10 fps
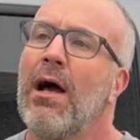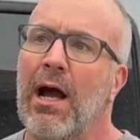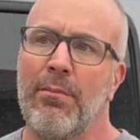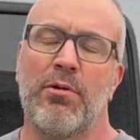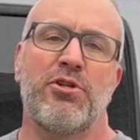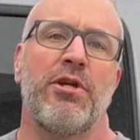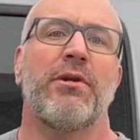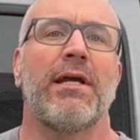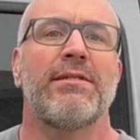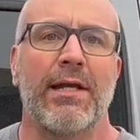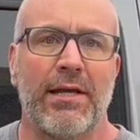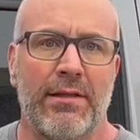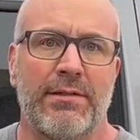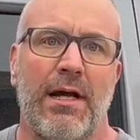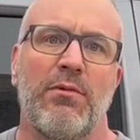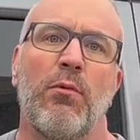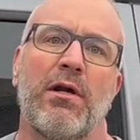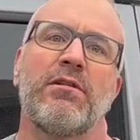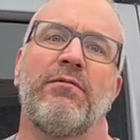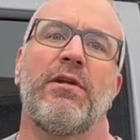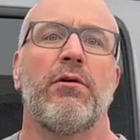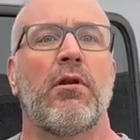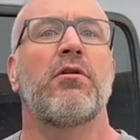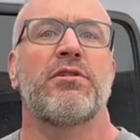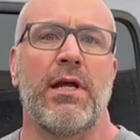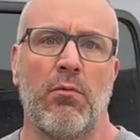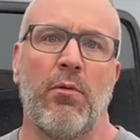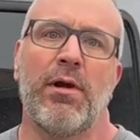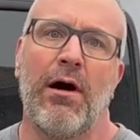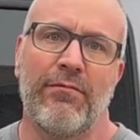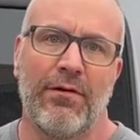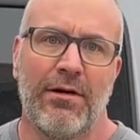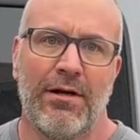I appreciate you guys taking the time to watch the video and understand what we offer.